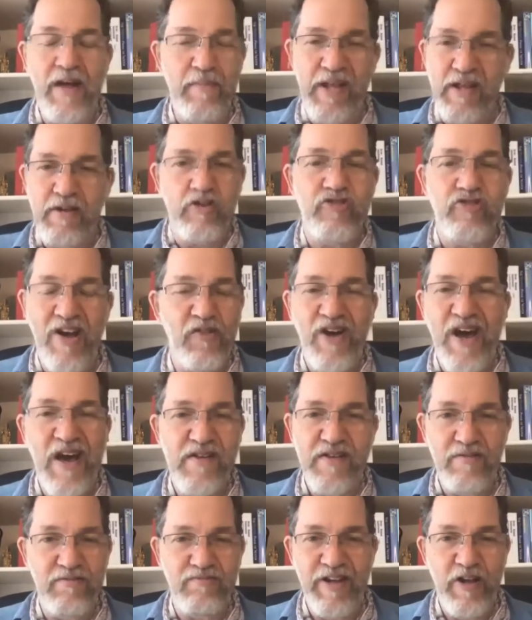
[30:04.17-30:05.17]
I mean, travel
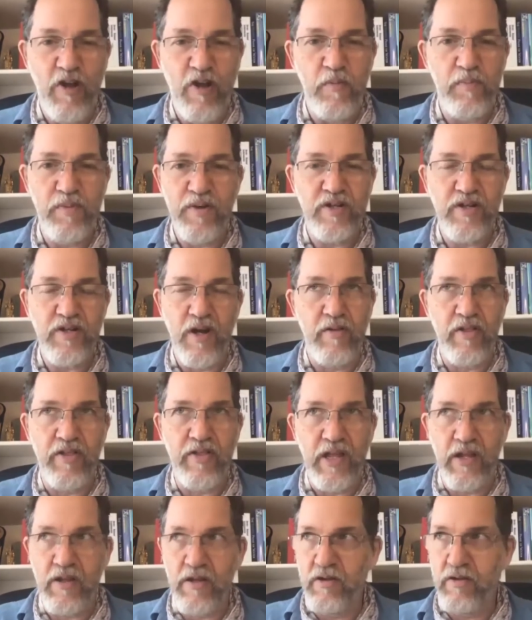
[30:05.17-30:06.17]
hasn't reopened. I
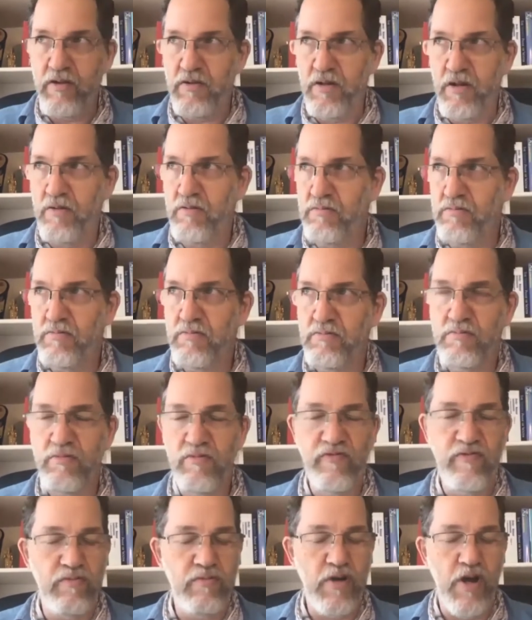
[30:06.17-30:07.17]
think,
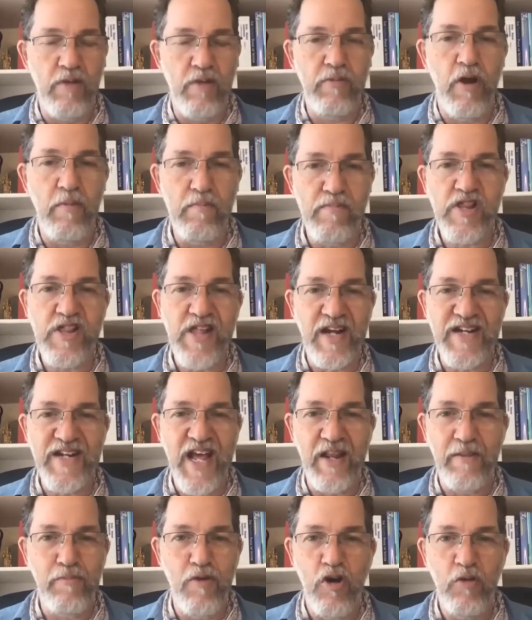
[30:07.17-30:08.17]
I'm stuck
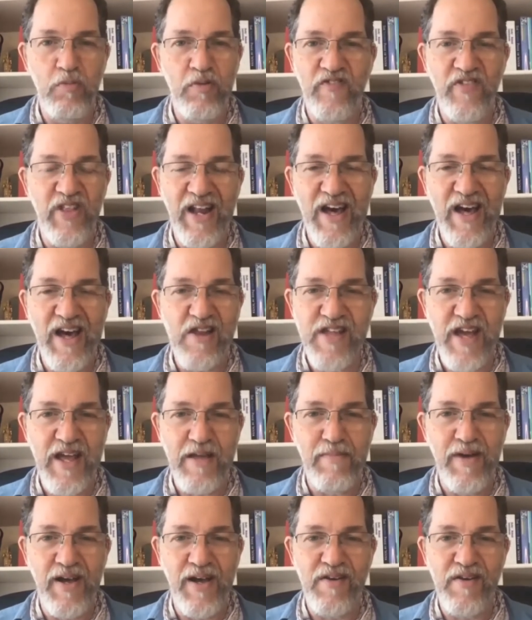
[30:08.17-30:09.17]
down in Melbourne for the last 8
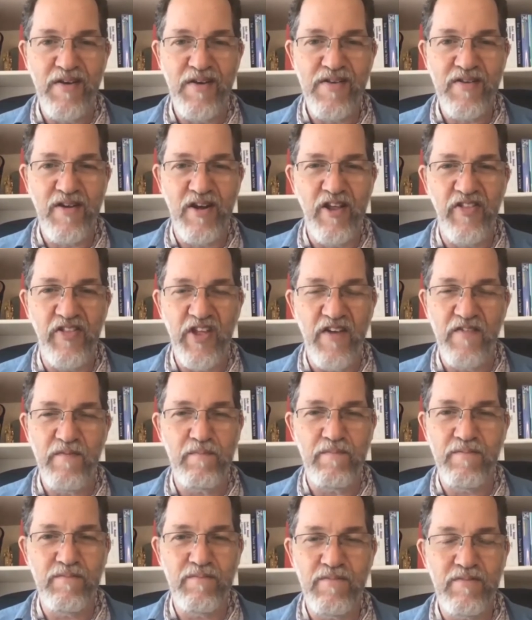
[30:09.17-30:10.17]
months. I don't think
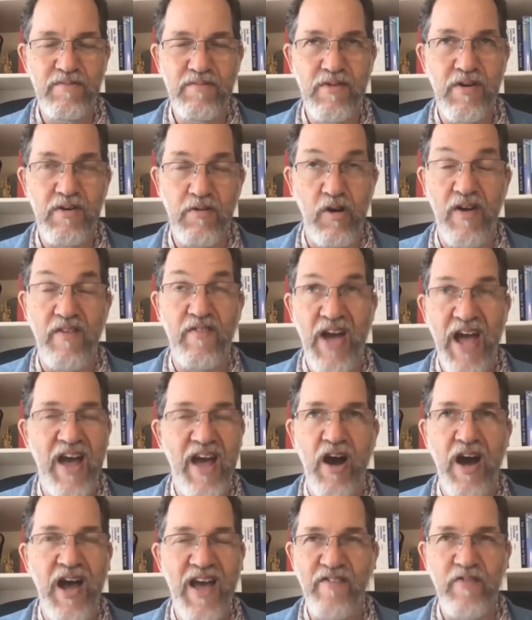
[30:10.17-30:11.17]

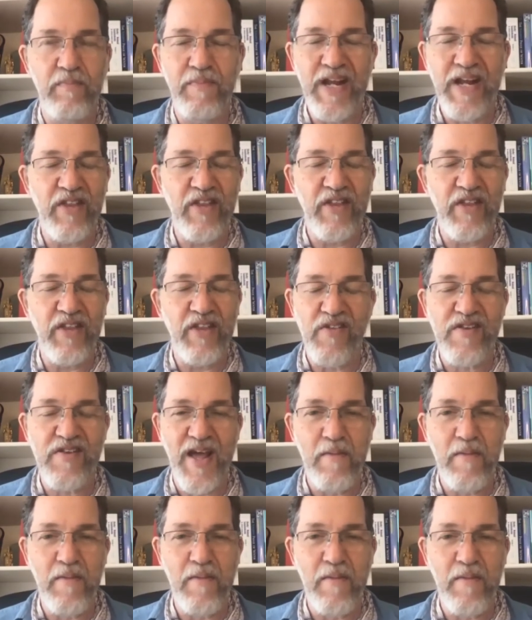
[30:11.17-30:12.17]
I haven't been in the same
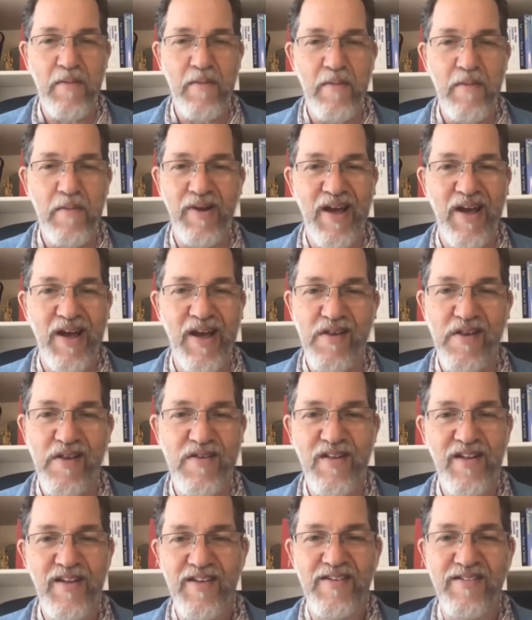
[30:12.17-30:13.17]
place,
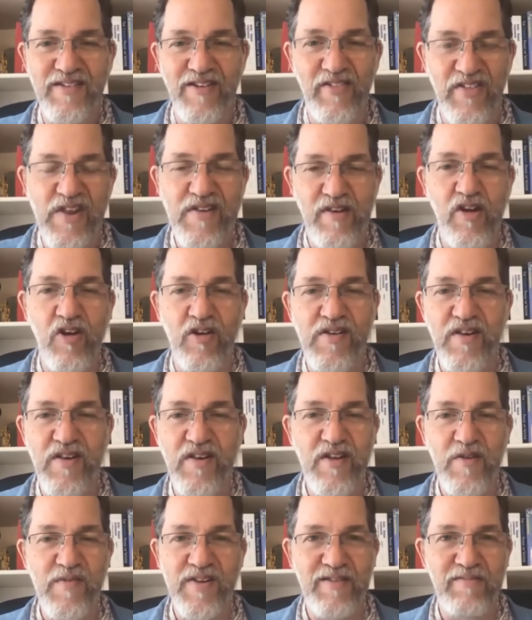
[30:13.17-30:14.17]
this long since I was
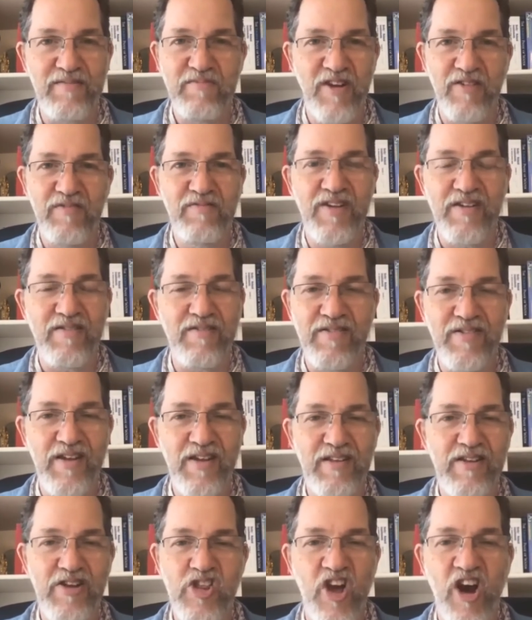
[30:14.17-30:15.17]
a
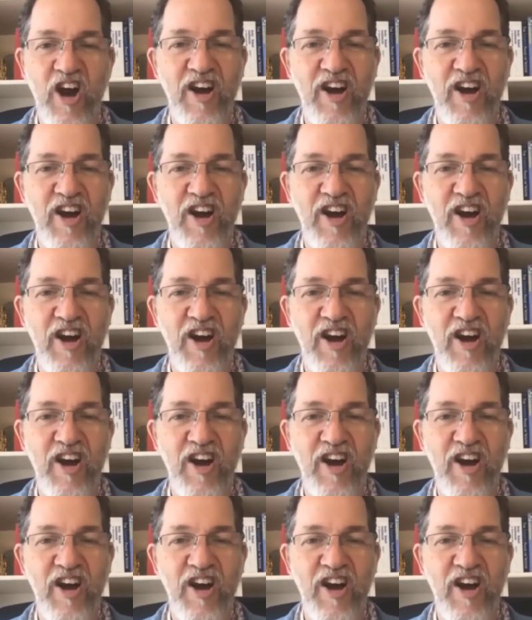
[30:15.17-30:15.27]
child.